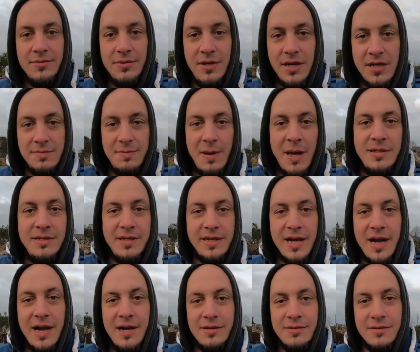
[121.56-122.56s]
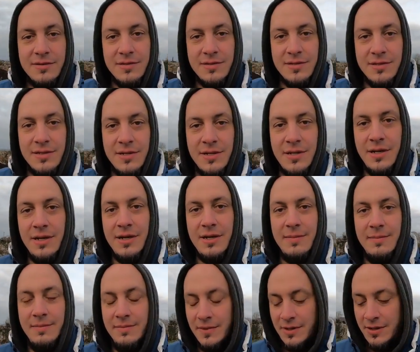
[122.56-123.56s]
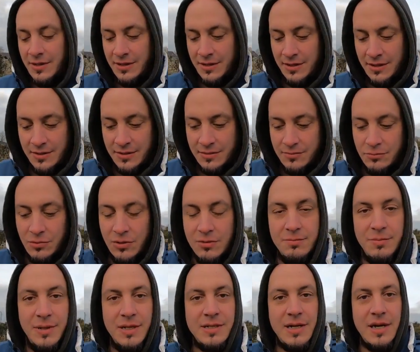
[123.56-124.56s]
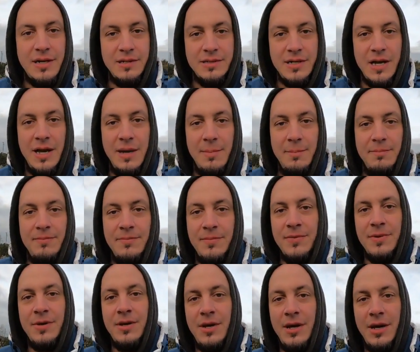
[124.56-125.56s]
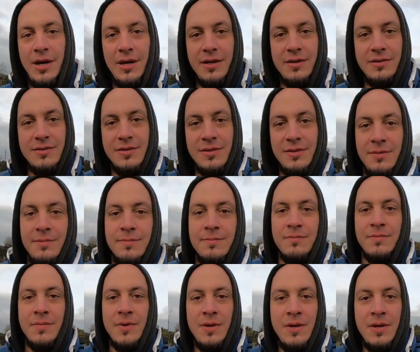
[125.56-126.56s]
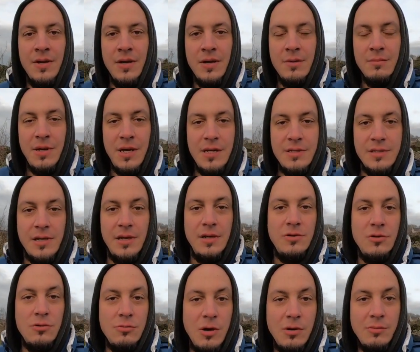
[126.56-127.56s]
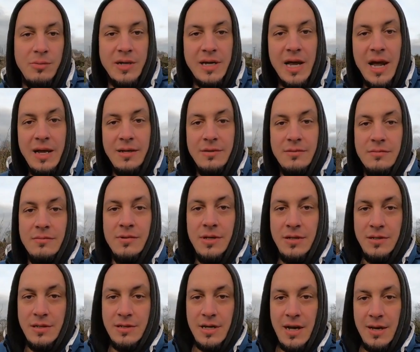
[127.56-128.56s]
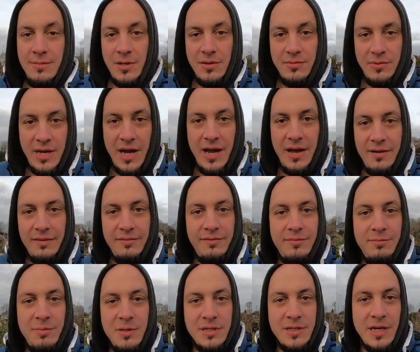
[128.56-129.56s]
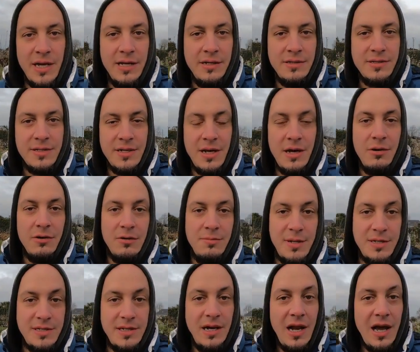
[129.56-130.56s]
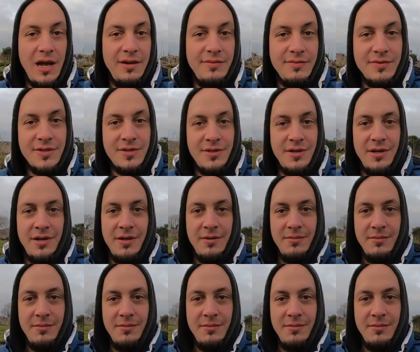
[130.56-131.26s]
expand the gardens one bit at a time, and basically do what we can in the time that we have besides our busy lives